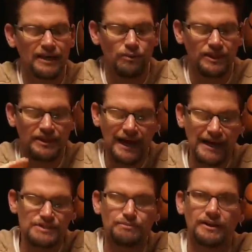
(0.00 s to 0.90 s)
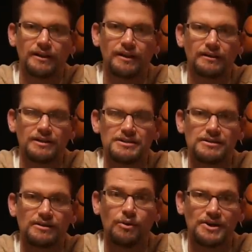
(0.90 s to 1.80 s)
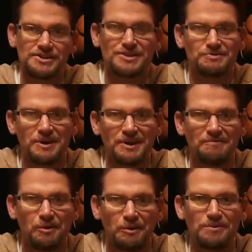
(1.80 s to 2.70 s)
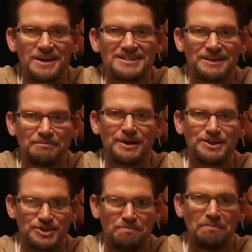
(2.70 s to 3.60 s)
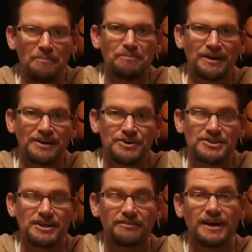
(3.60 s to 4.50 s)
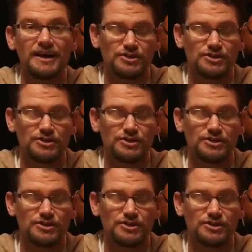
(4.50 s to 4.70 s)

With the Aspen, these questions become more pressing because you're pumping it yourself.